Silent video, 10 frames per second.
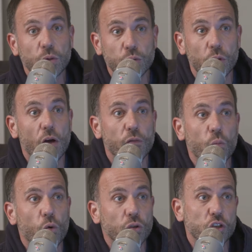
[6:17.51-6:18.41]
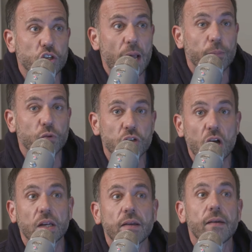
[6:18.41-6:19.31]
which we'll cover more in the chapters
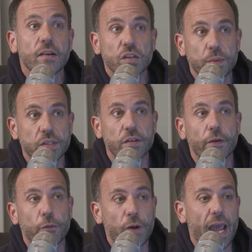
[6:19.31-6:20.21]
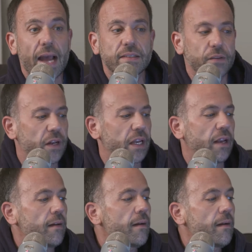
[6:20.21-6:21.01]
on specific reactivity.